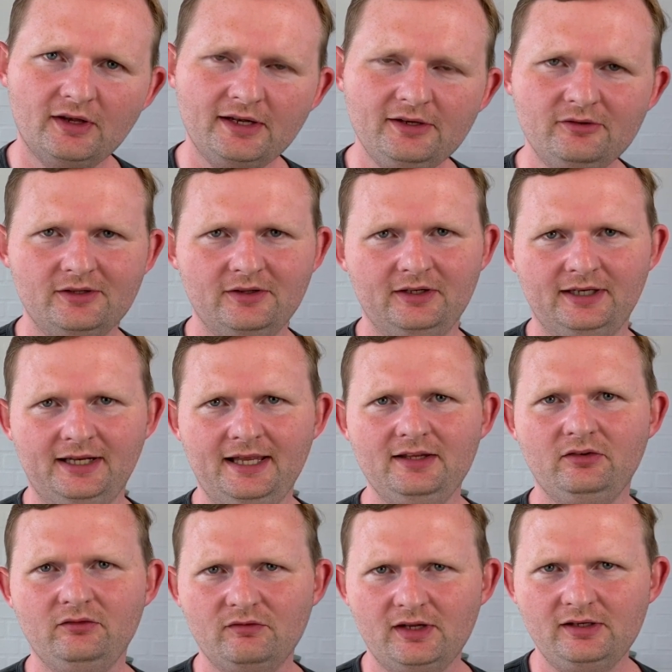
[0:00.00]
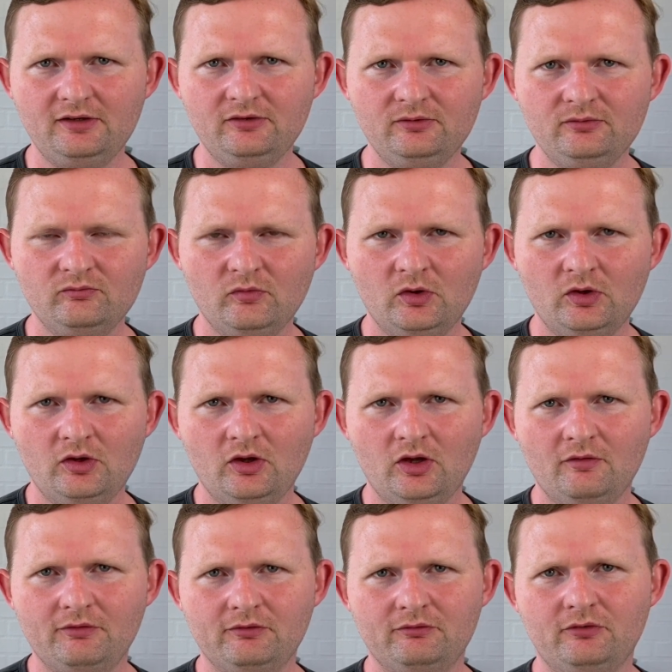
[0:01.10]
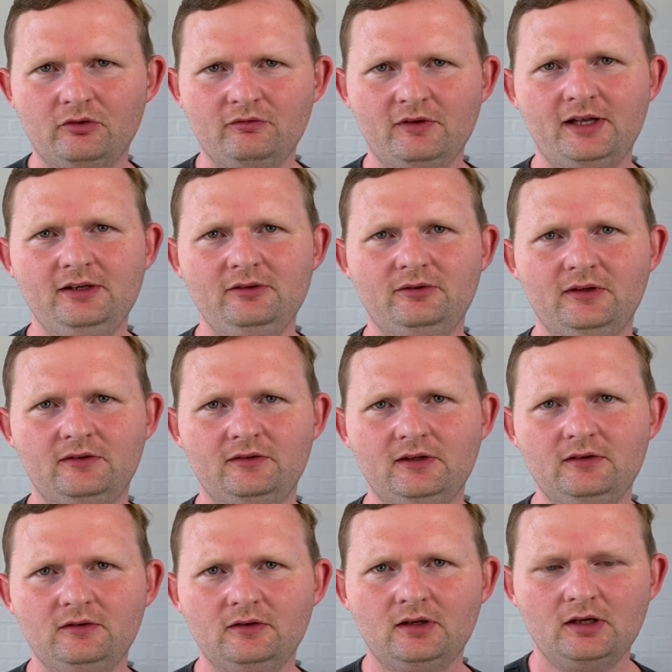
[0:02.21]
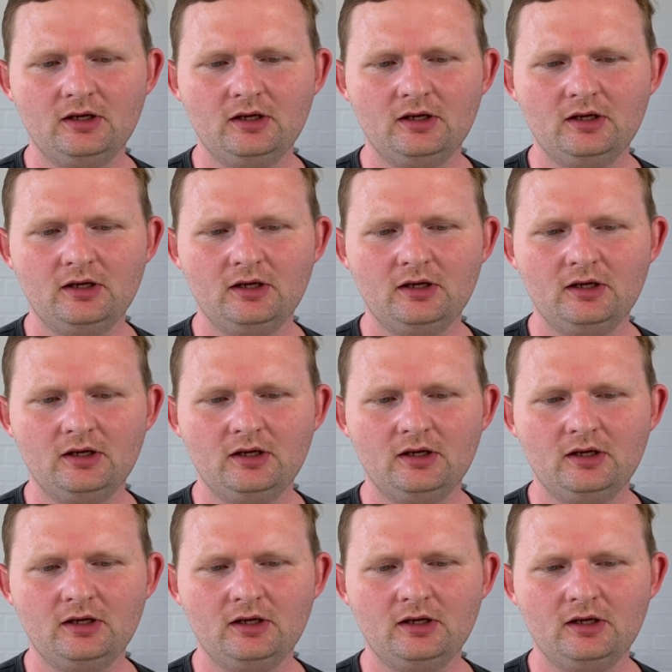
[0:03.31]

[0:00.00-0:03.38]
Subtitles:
and the last value of the 4 values is this: